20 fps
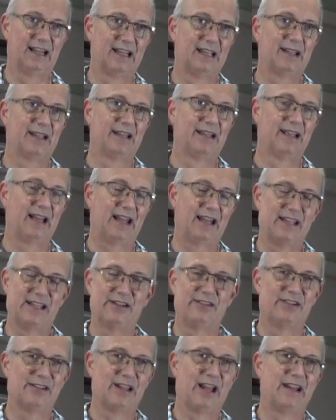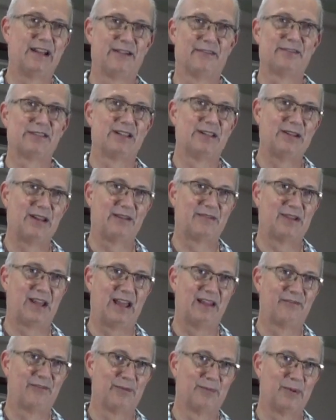like, you know, I never seem to have
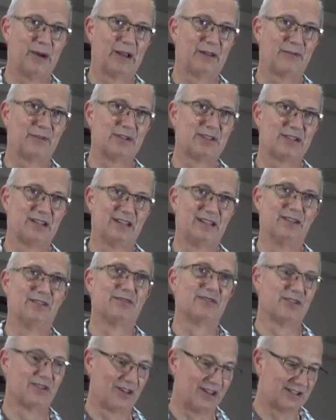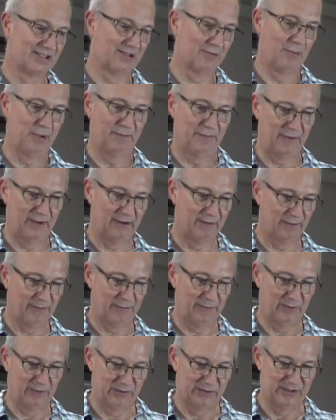time for breakfast, and those are like some of my favorite
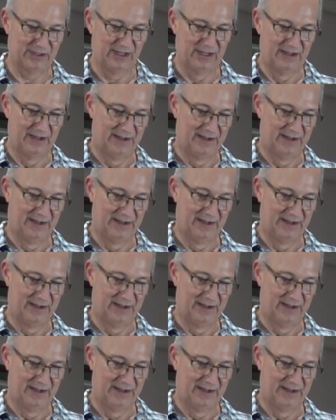foods.